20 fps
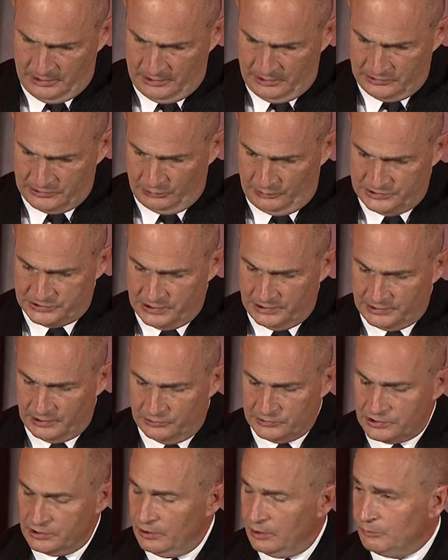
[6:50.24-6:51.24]
So we sent
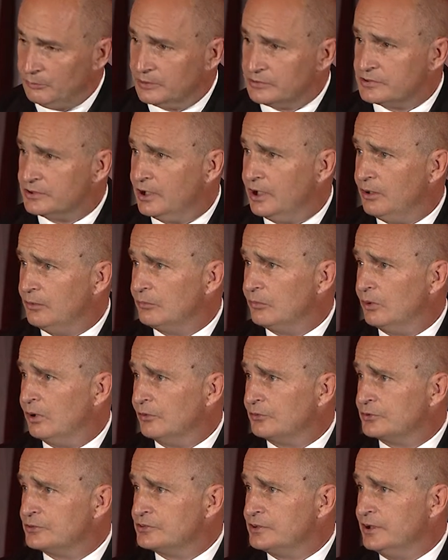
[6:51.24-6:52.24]
those helmets up.
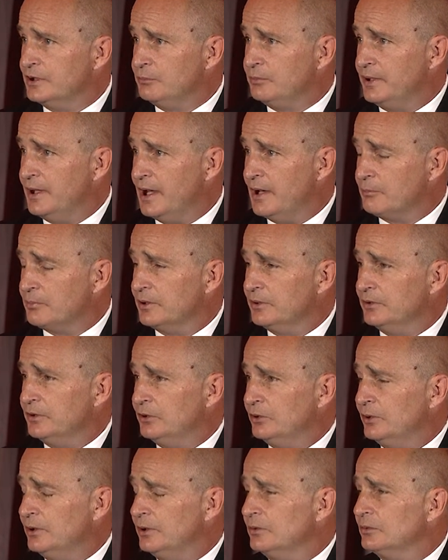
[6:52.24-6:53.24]
Walter said he'd be happy to
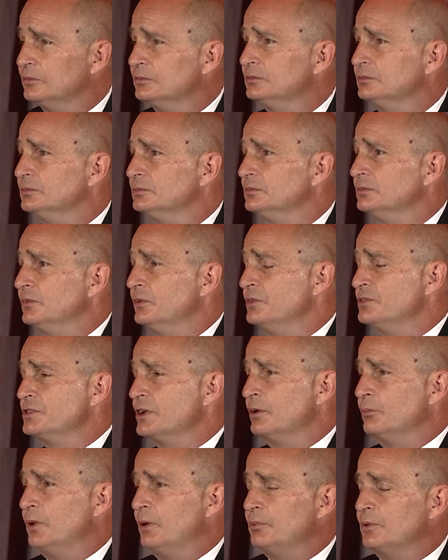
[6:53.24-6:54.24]
do it. We
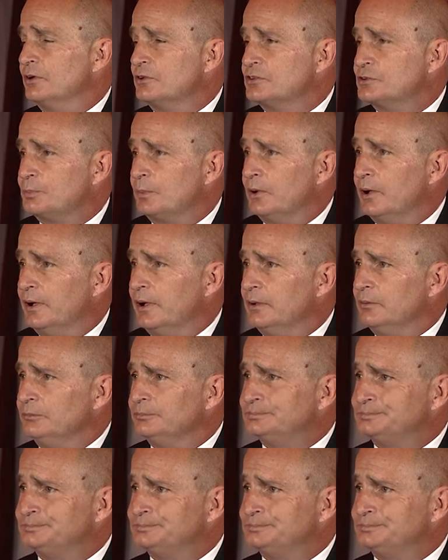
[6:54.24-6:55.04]
sent them up in the spring.